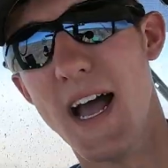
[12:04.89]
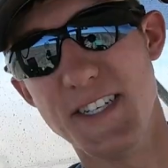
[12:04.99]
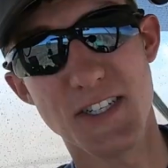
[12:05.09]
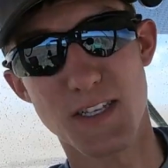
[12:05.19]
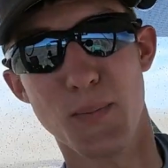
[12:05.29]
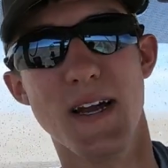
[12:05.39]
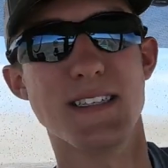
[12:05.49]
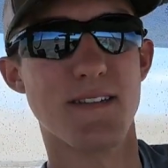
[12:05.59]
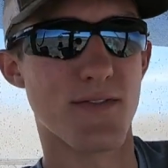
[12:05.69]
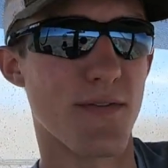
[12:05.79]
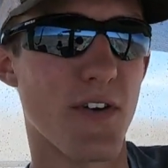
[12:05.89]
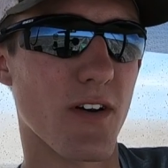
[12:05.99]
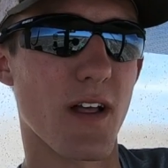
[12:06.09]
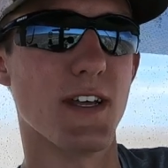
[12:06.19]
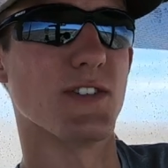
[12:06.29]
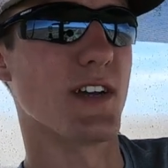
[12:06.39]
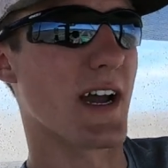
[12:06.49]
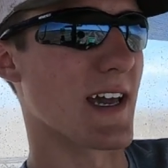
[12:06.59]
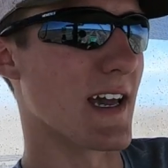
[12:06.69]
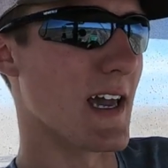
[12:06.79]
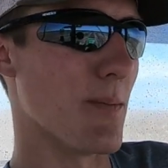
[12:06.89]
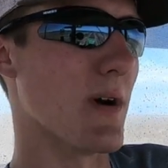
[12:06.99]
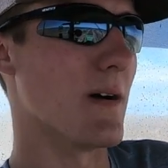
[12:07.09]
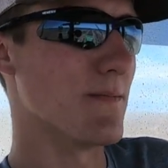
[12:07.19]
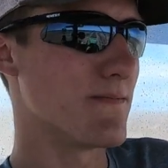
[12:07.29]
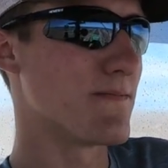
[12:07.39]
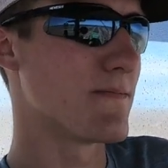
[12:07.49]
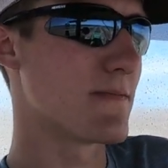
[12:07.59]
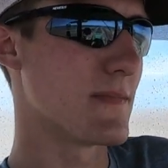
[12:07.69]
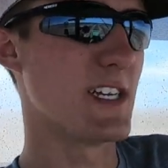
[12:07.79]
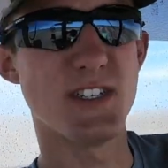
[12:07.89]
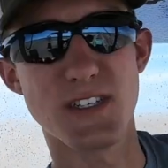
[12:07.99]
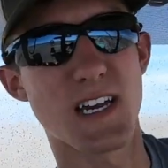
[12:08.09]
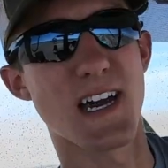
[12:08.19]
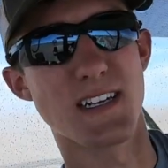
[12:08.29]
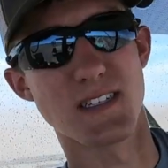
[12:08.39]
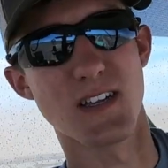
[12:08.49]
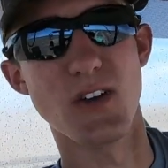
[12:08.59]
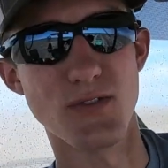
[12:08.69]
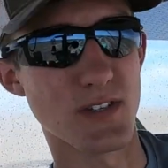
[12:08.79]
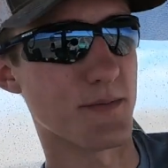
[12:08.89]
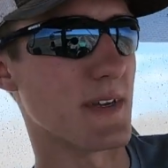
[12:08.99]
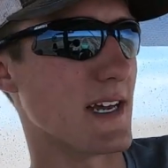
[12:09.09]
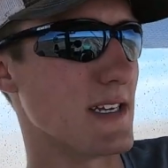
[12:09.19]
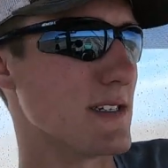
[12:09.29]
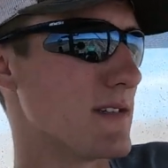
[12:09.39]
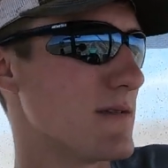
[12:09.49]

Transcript: It just depends if the fertilizer guy can keep up. He's just kind of slow some days,